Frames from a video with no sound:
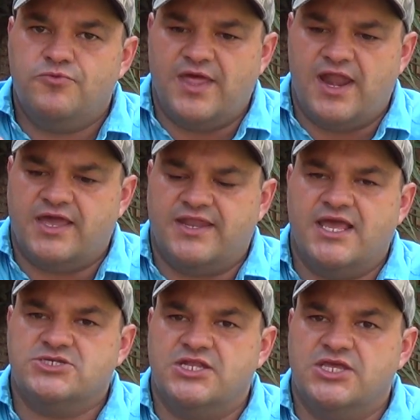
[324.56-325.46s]
I can
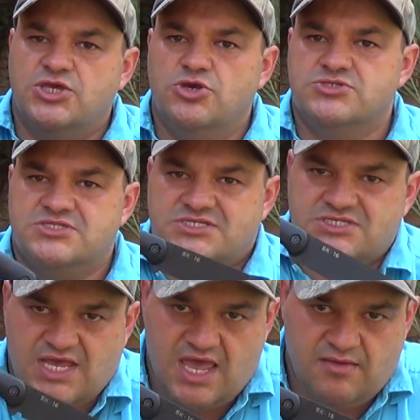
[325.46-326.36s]
actually use the
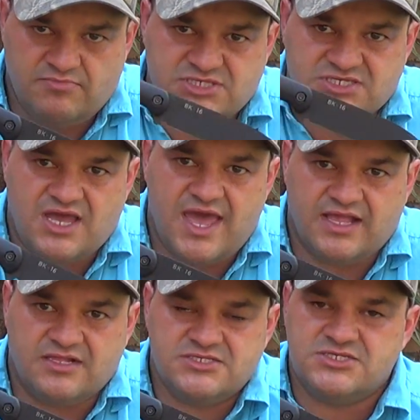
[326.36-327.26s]
same
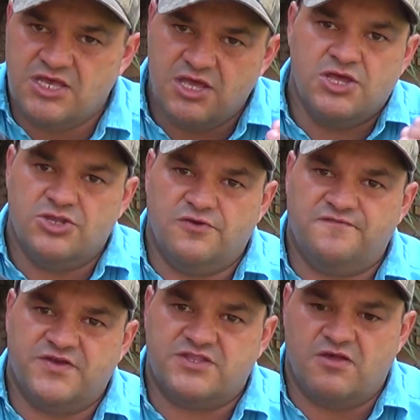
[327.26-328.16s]
scales to
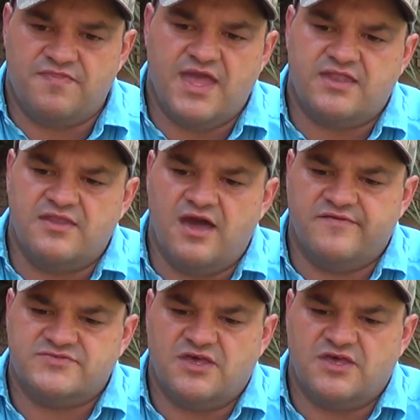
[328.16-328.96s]
fit on that knife.